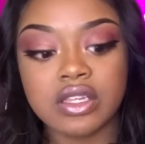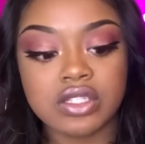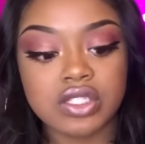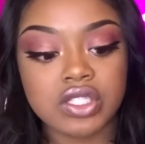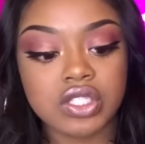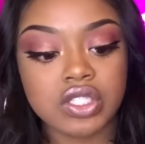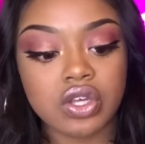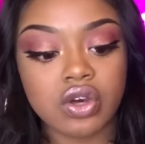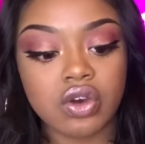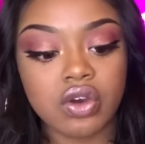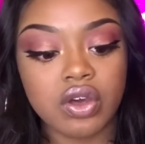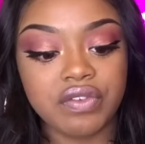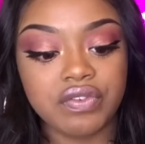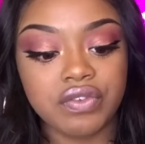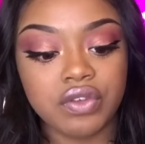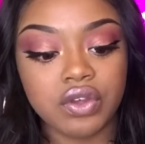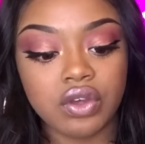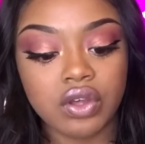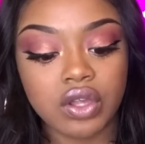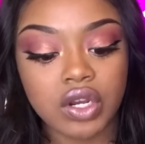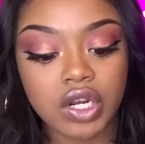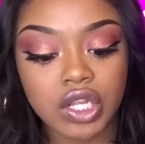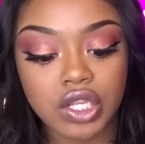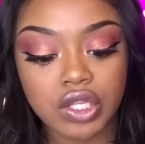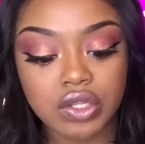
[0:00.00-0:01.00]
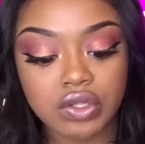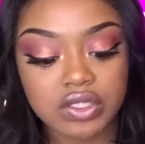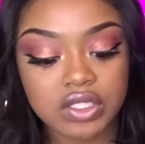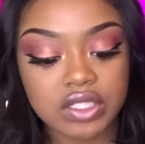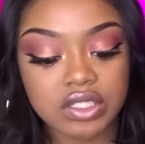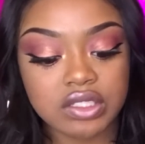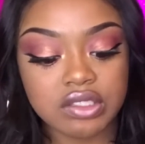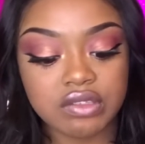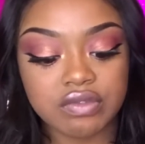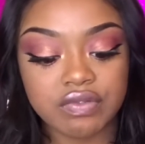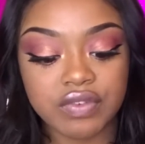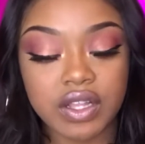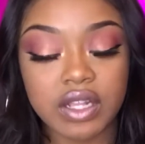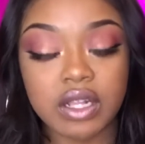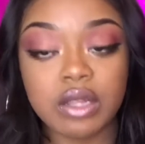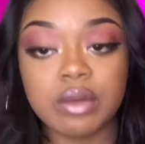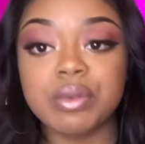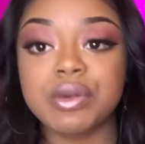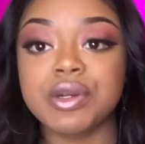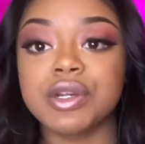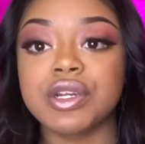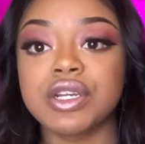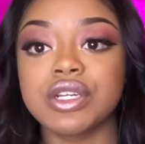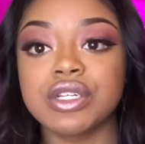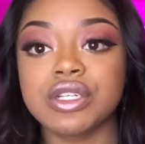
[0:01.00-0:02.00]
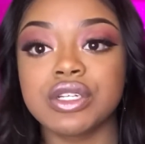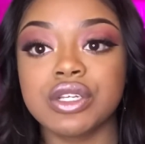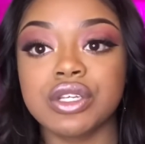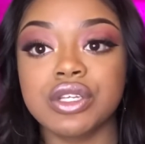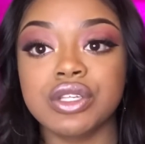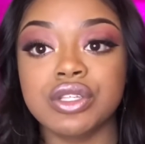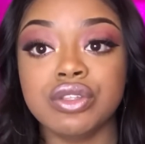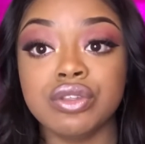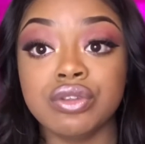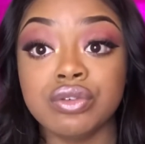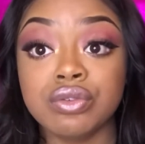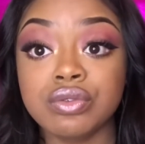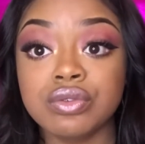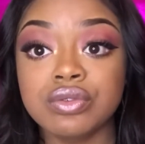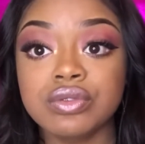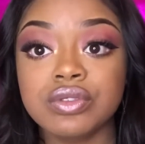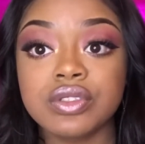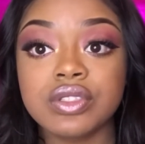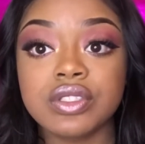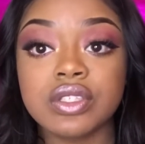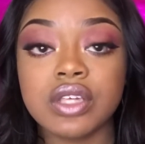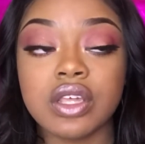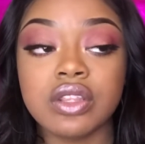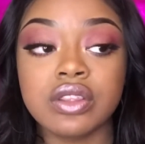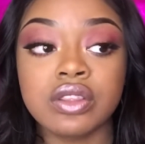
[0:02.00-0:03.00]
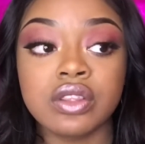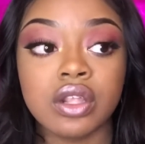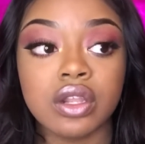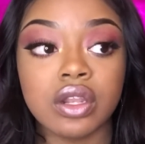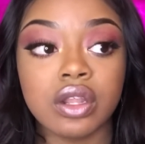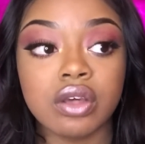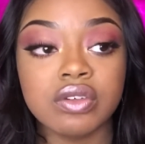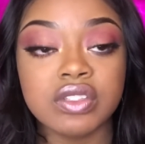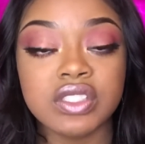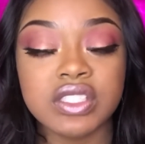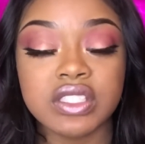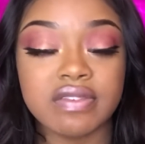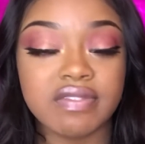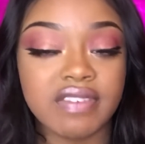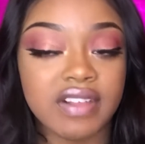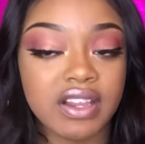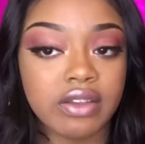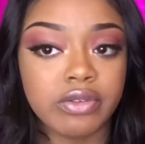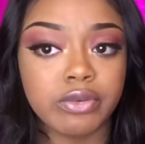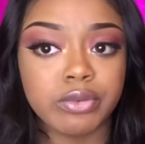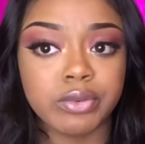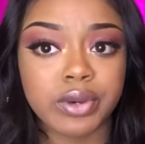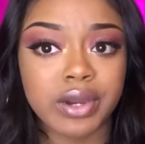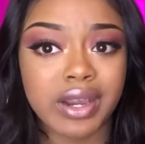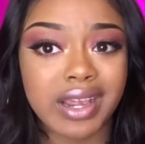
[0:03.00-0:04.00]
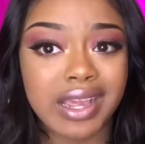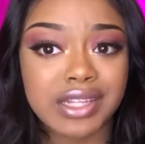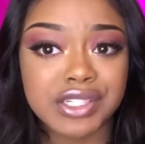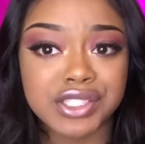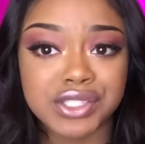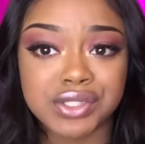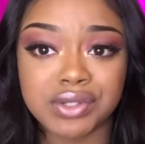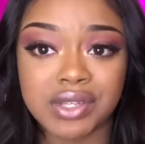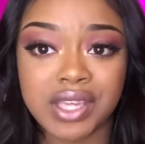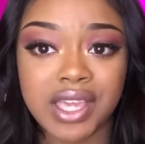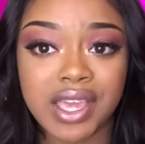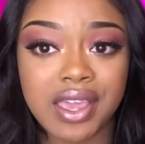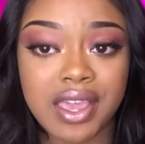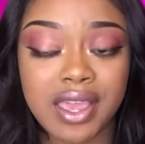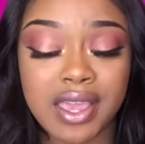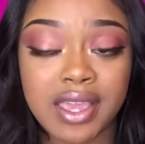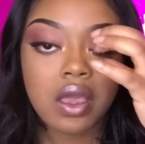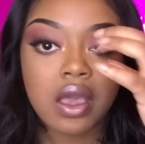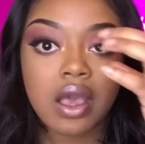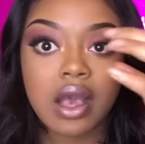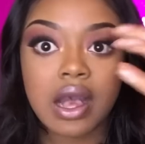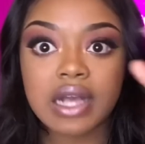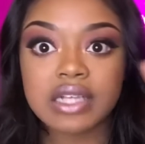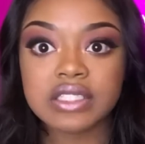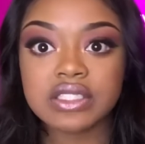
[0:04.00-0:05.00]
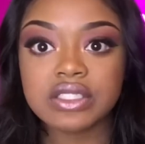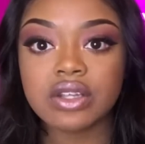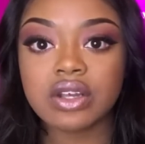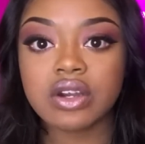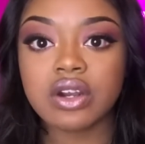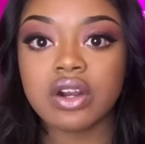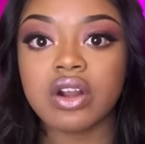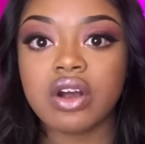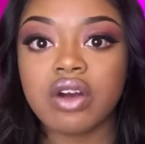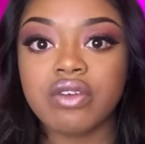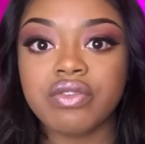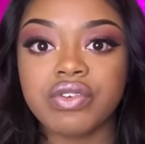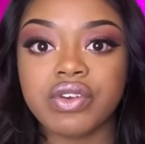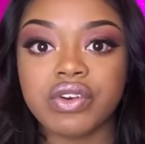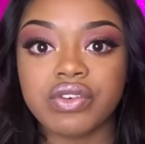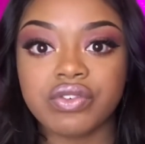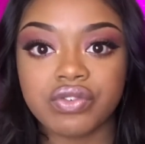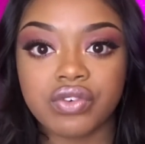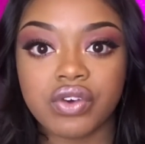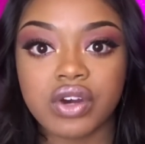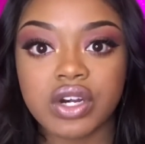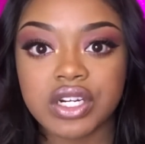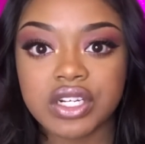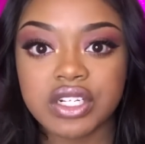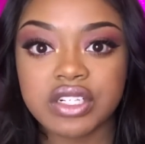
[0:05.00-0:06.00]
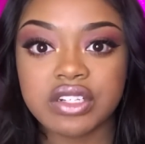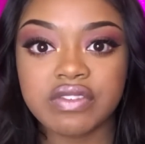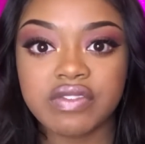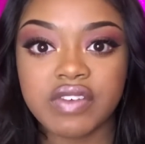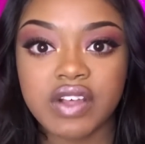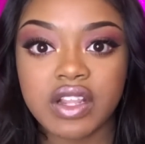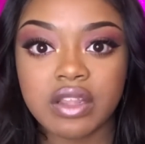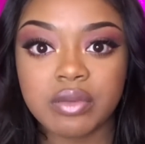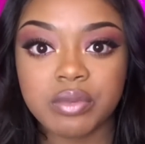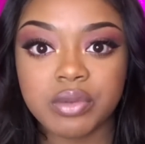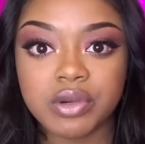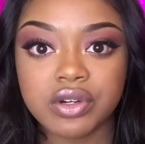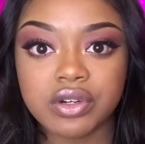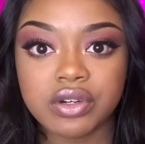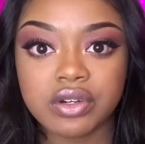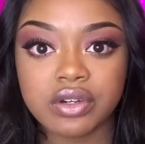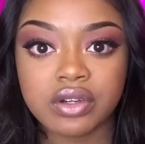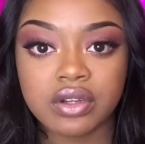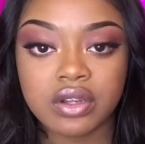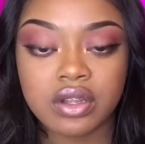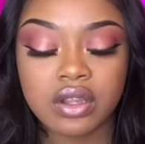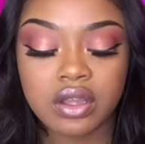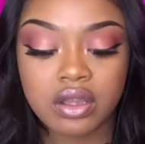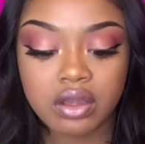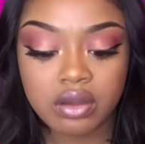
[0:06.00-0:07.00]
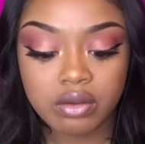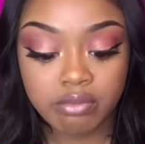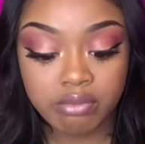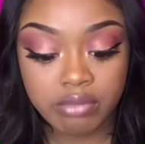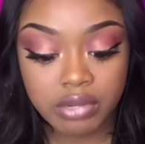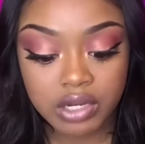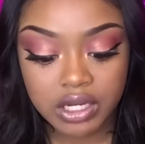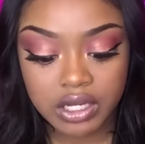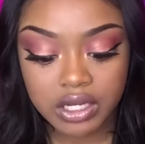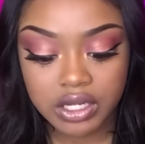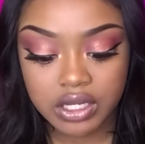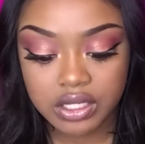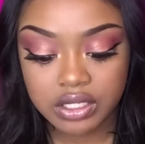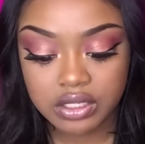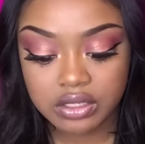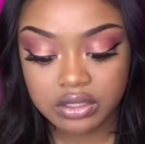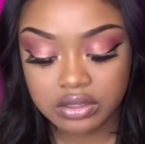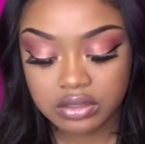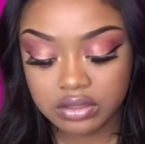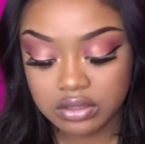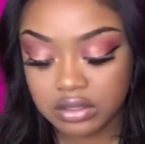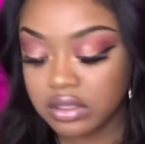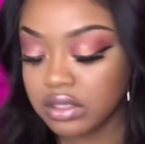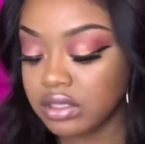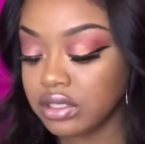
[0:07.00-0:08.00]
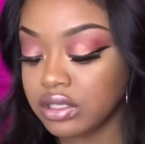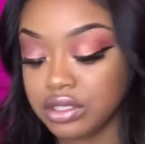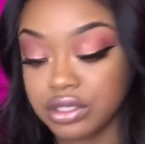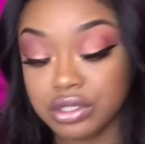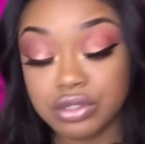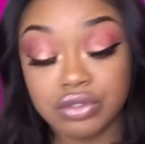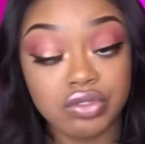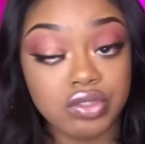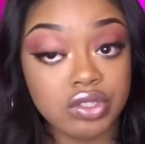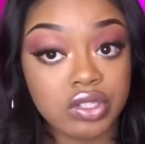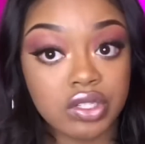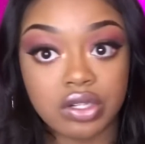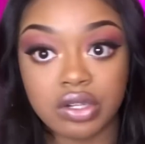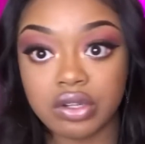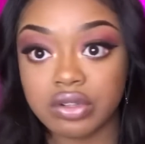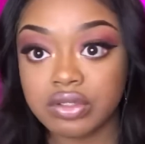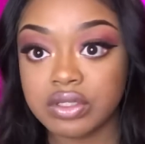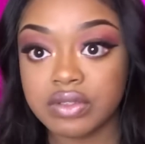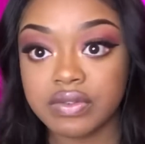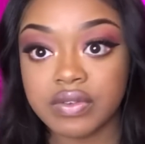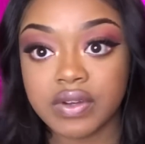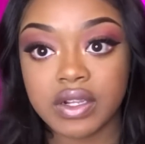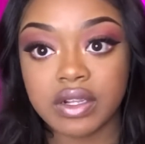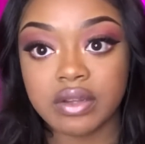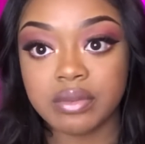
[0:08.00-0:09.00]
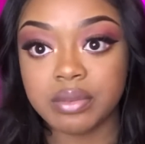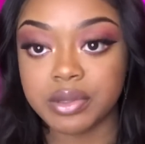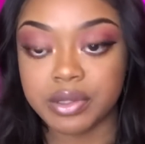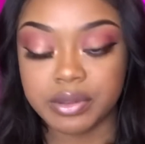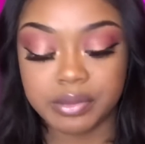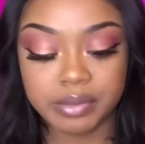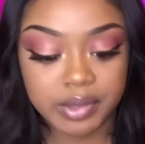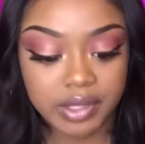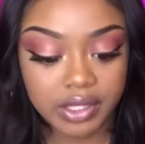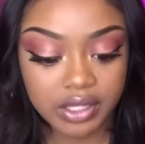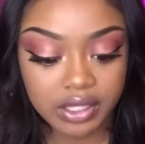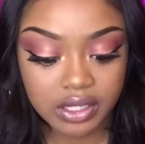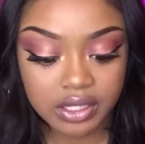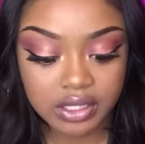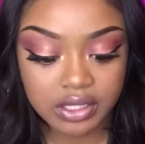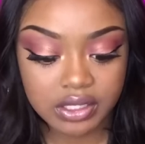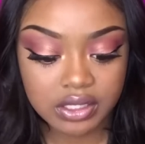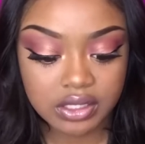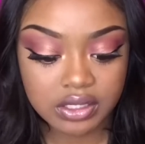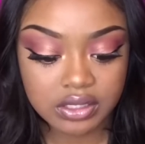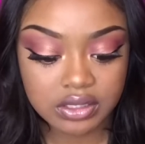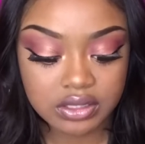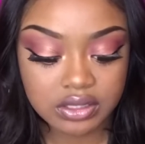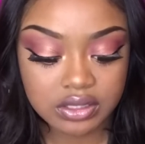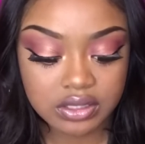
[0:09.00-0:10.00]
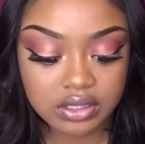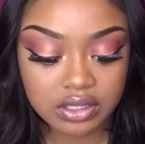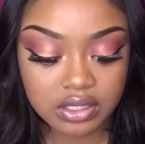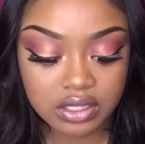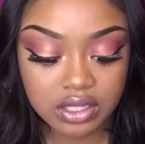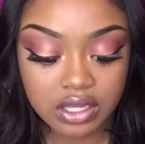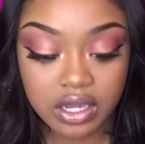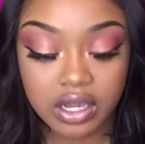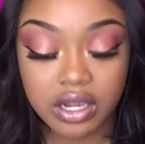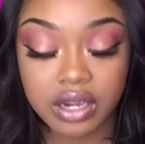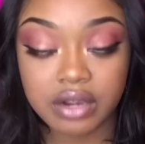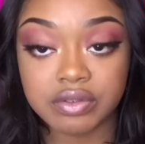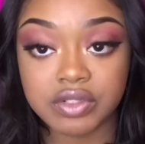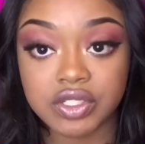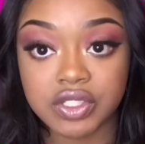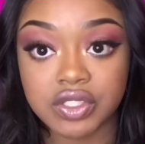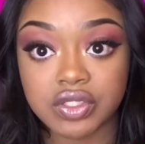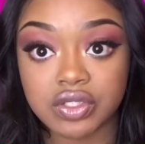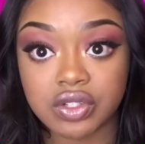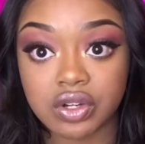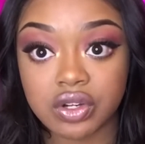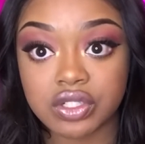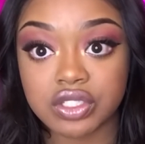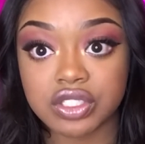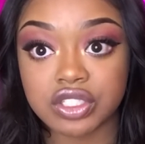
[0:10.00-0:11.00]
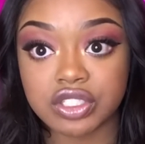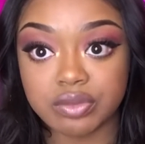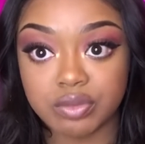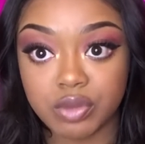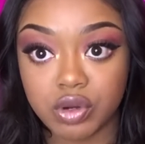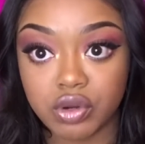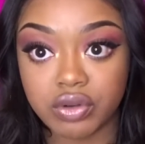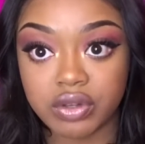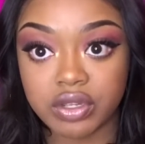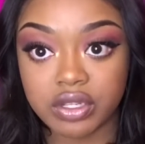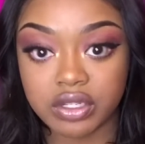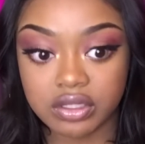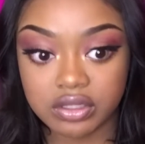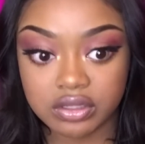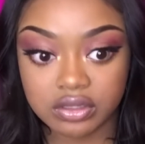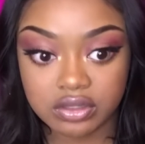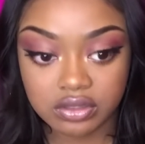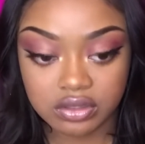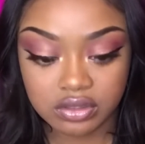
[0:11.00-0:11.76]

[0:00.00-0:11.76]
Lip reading: So if you're gonna use a developer, use the lowest developer as you can. I started off with a 40 developer, but use a low developer because your hair will start smoking.